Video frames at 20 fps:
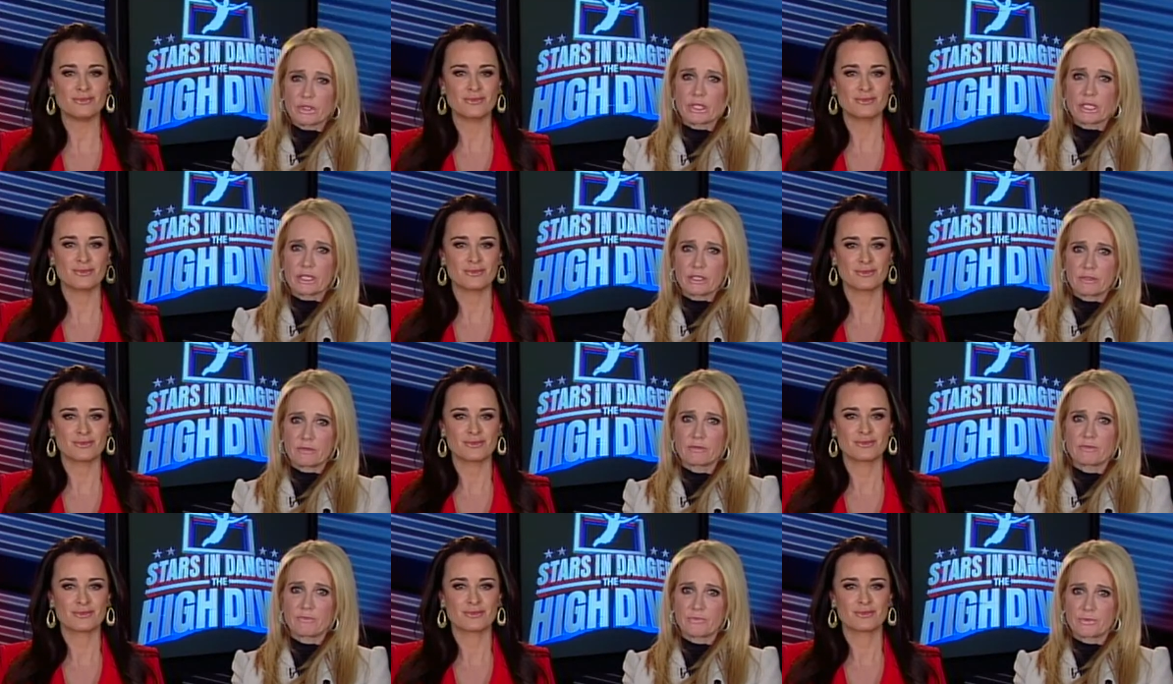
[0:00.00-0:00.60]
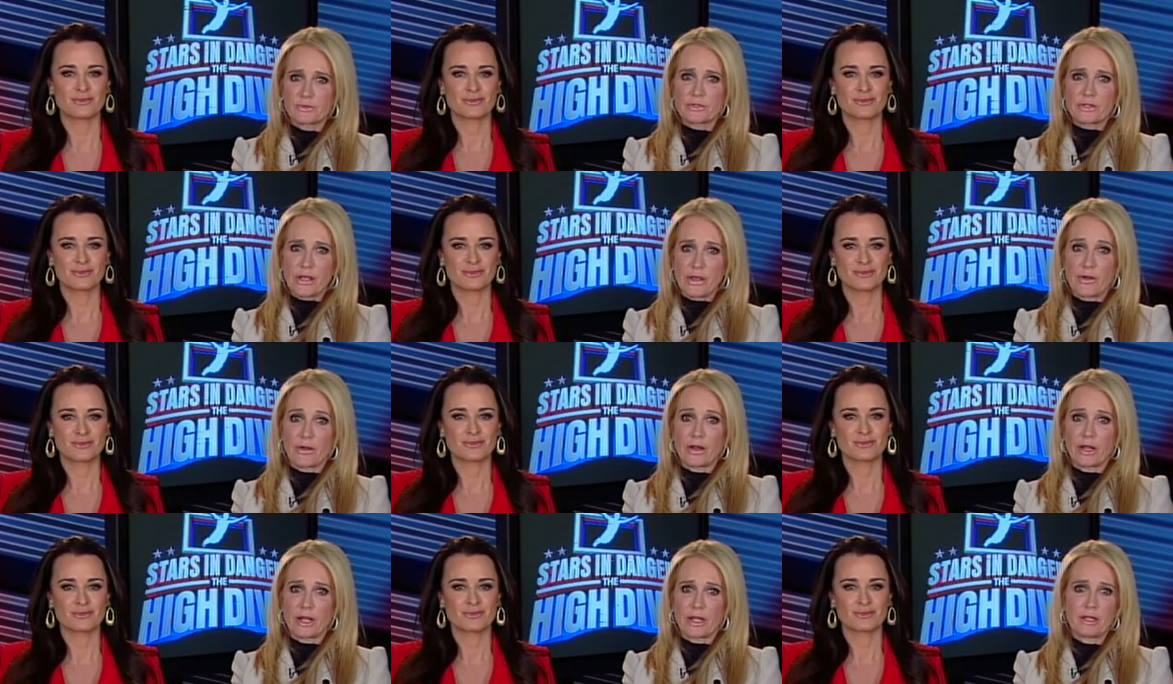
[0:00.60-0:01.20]
Speaker 1: really
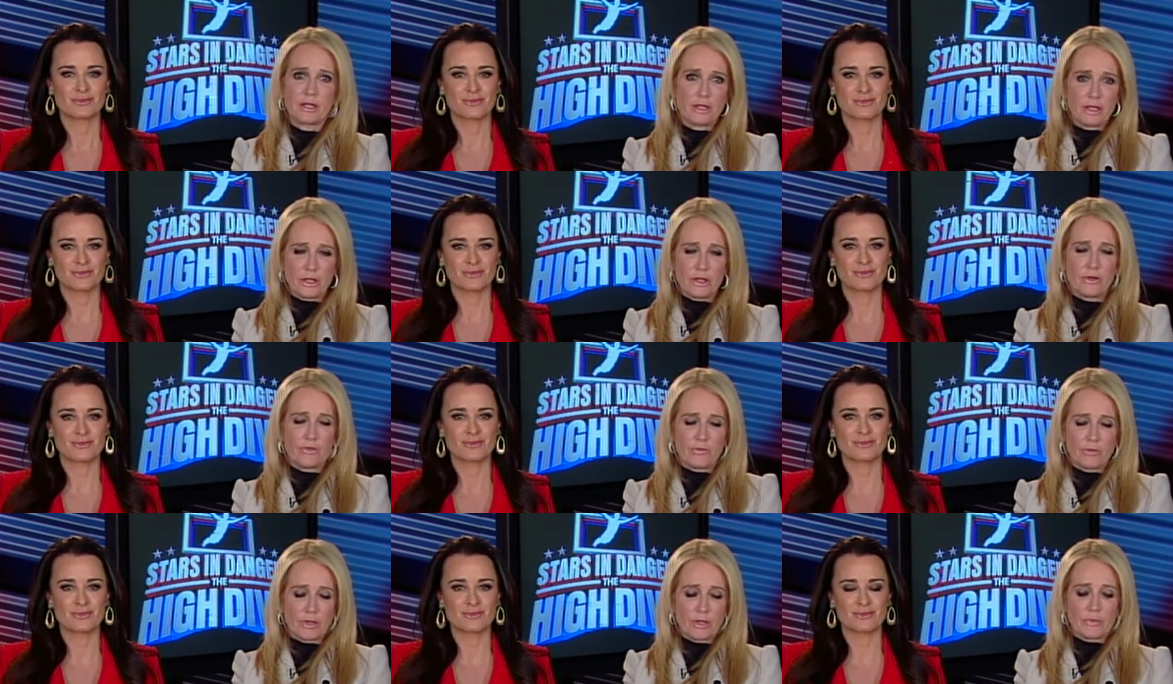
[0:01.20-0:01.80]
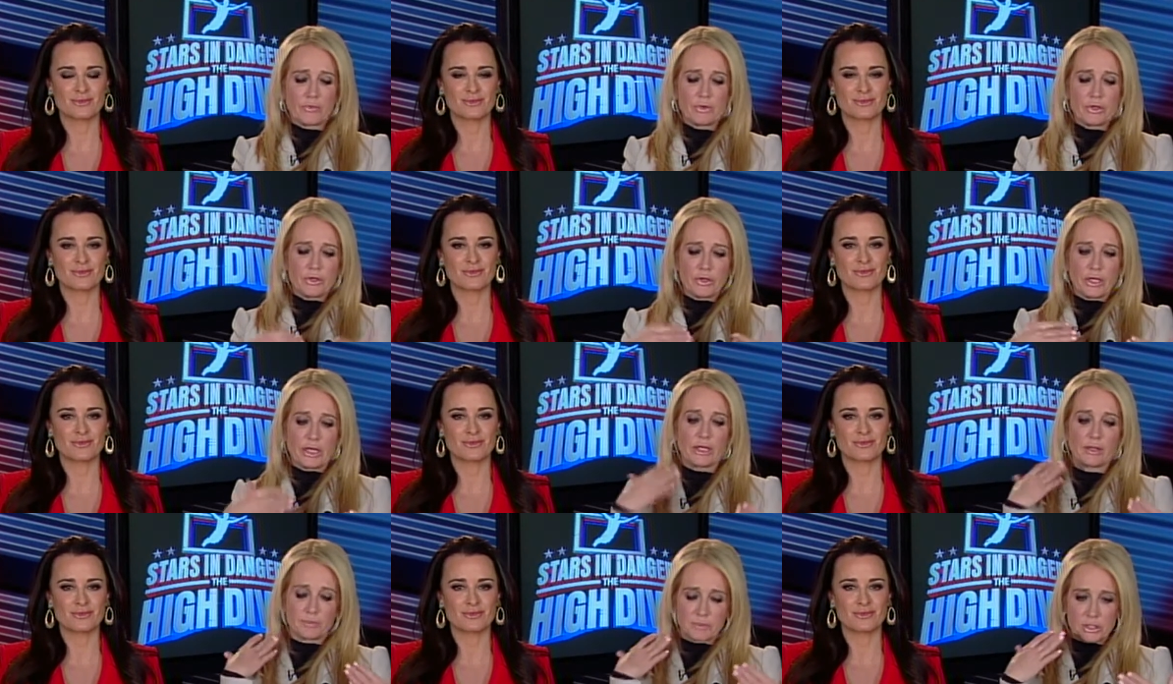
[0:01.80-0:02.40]
scary. like when
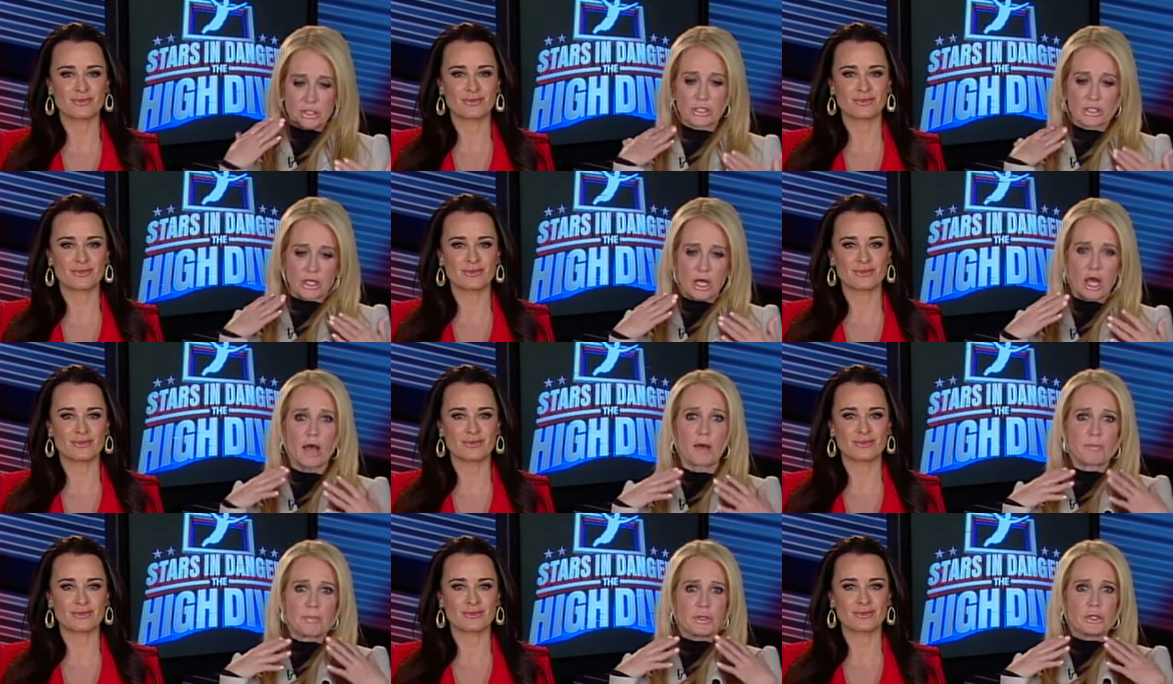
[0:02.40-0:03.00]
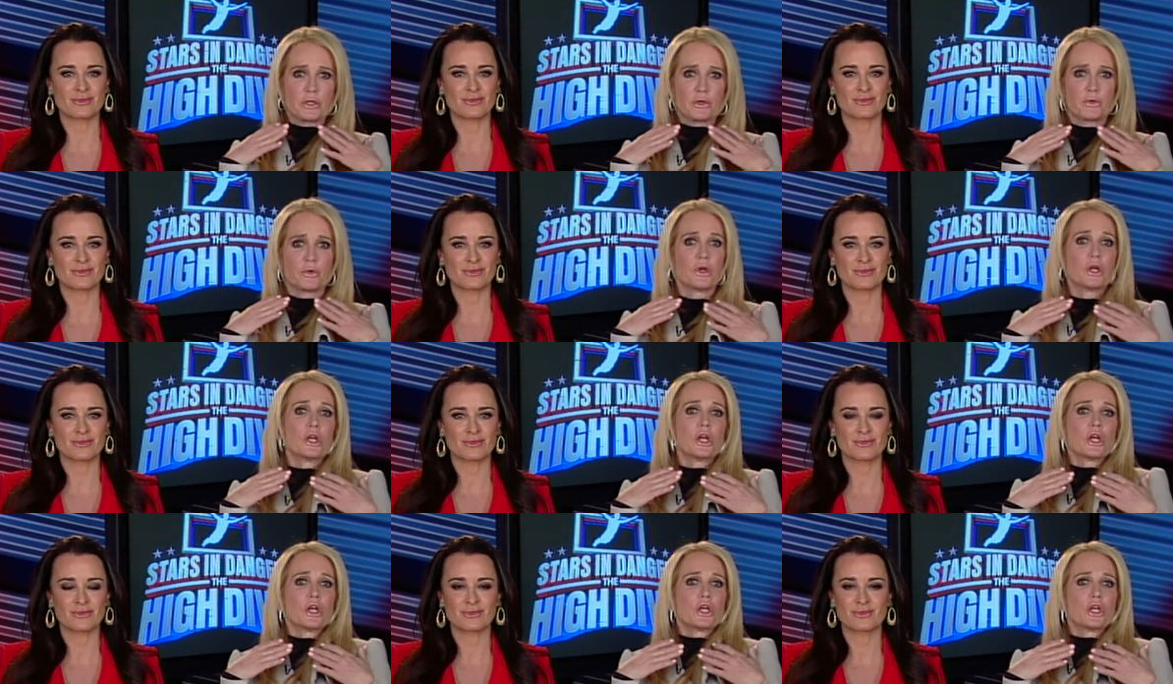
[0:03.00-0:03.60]
you get up to the top and you
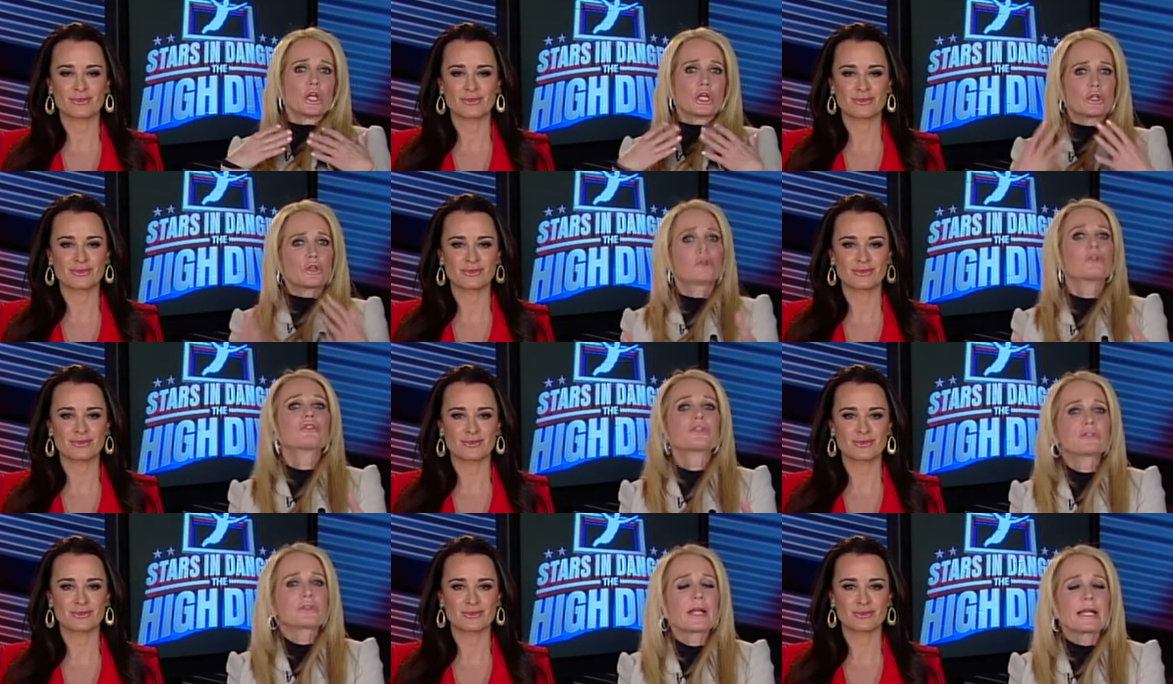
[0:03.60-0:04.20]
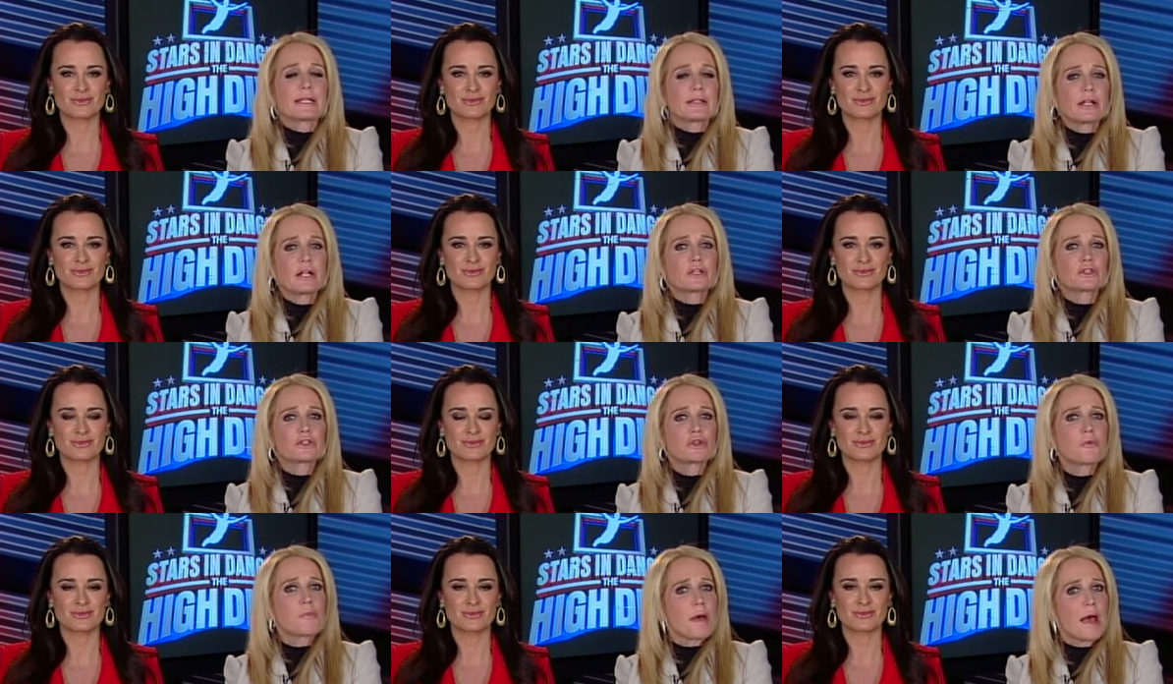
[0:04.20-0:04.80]
it looks like
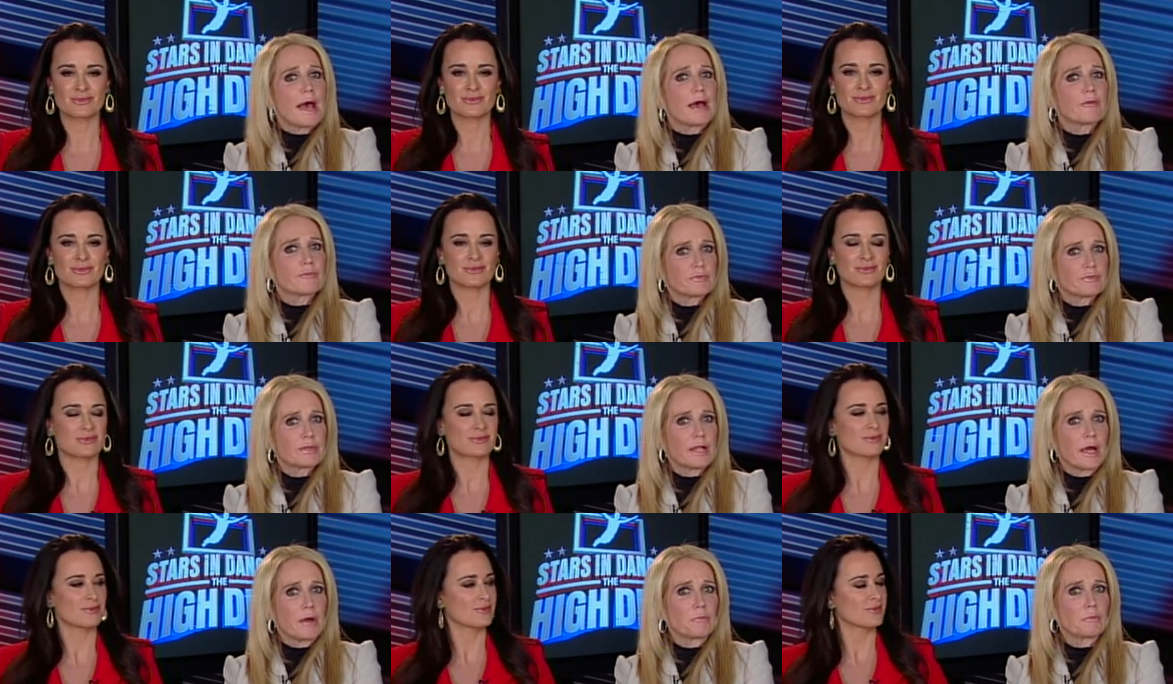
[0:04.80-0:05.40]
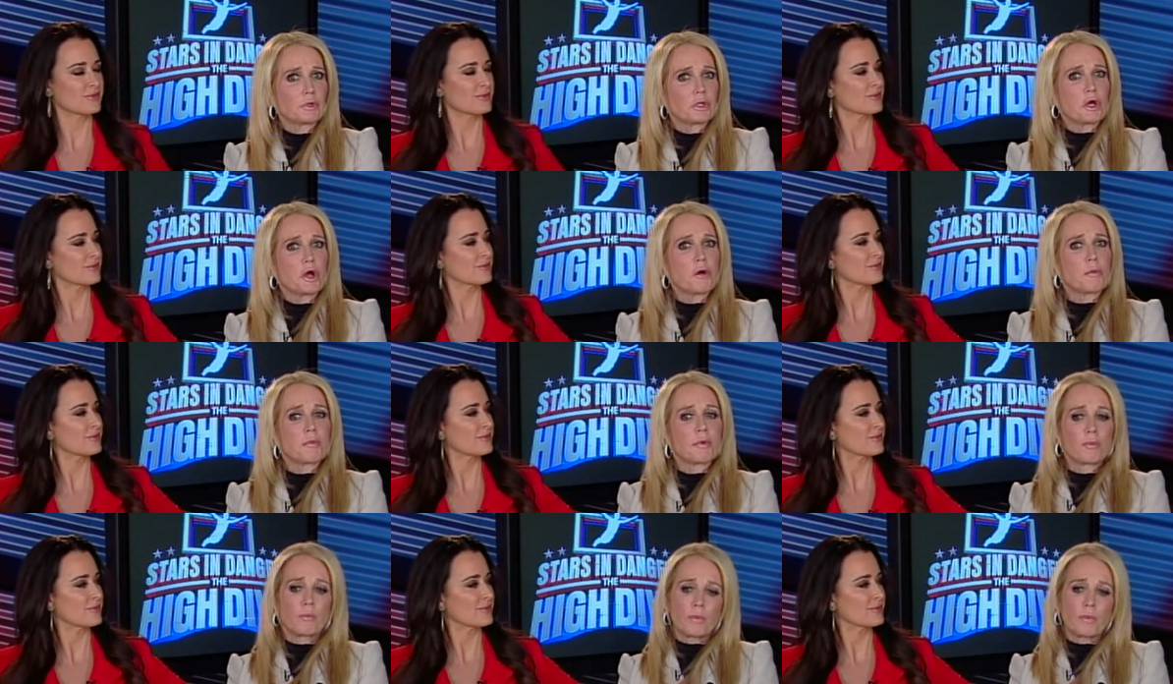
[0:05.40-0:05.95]
not so bad from down below,